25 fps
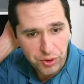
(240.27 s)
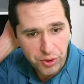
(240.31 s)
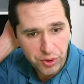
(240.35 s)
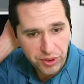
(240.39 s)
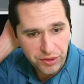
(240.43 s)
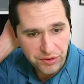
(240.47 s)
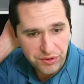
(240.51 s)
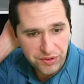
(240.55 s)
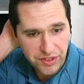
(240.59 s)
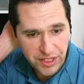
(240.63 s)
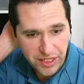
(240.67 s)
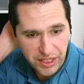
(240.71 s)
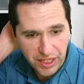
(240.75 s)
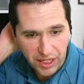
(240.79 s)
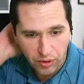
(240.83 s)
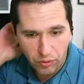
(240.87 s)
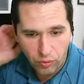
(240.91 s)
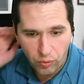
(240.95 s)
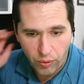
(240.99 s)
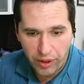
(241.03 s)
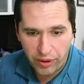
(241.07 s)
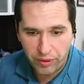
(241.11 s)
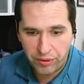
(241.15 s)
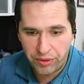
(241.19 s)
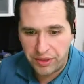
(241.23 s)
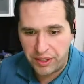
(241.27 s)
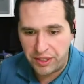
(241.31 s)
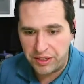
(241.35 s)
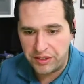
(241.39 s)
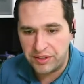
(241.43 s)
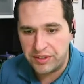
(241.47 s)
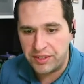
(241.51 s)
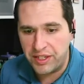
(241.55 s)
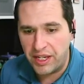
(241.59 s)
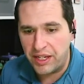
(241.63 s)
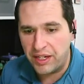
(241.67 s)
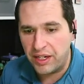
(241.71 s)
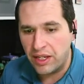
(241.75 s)
you can see kind of where things
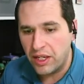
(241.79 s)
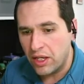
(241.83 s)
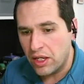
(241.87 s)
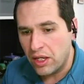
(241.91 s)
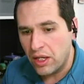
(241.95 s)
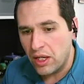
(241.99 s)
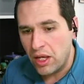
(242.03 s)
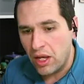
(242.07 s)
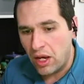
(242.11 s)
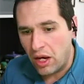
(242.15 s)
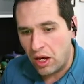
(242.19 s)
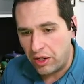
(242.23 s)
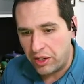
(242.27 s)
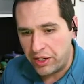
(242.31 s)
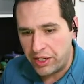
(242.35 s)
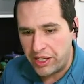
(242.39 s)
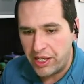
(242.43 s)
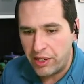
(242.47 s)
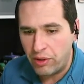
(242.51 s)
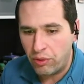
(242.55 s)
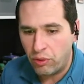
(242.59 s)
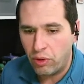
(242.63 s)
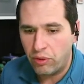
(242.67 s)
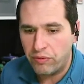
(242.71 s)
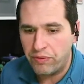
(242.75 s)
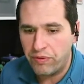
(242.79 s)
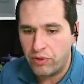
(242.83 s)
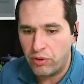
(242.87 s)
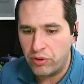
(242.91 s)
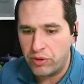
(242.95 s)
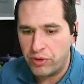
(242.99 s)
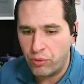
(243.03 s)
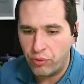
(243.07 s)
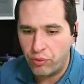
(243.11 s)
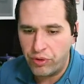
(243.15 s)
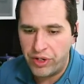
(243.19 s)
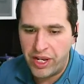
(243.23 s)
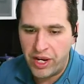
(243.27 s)
sit on a year over
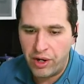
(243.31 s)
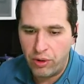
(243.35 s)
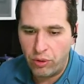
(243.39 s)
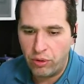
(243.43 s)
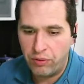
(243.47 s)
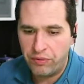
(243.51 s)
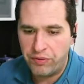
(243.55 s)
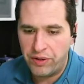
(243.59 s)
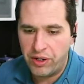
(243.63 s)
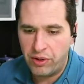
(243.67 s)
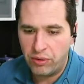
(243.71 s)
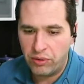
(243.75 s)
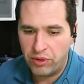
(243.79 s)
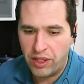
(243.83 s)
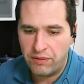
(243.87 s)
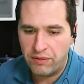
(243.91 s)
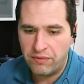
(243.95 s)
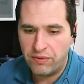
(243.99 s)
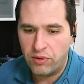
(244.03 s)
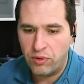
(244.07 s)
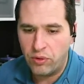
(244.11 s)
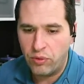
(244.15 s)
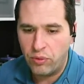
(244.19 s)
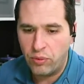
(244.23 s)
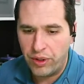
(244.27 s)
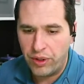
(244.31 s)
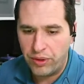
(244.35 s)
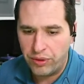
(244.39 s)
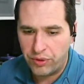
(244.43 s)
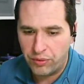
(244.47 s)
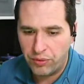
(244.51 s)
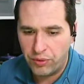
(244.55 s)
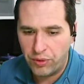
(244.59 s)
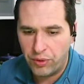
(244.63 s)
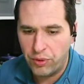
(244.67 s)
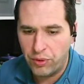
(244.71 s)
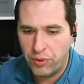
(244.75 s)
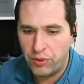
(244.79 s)
year level with
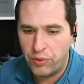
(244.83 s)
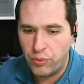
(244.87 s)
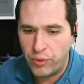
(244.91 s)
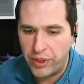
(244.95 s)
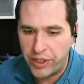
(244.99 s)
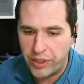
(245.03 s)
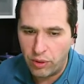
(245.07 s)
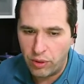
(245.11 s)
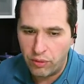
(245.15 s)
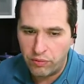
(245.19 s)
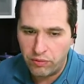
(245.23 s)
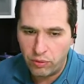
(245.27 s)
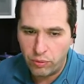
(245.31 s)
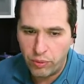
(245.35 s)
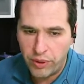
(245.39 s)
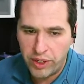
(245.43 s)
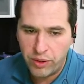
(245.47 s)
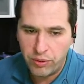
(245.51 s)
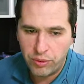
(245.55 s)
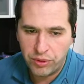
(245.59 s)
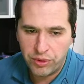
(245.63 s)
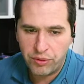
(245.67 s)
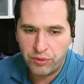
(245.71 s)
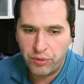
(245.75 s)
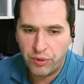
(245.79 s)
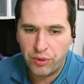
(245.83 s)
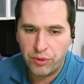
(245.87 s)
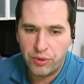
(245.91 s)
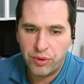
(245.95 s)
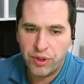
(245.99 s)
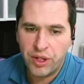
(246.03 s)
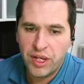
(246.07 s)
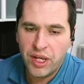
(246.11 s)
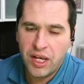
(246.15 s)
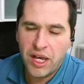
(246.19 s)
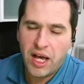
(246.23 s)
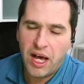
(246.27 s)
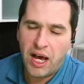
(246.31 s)
crude, week over week with crude.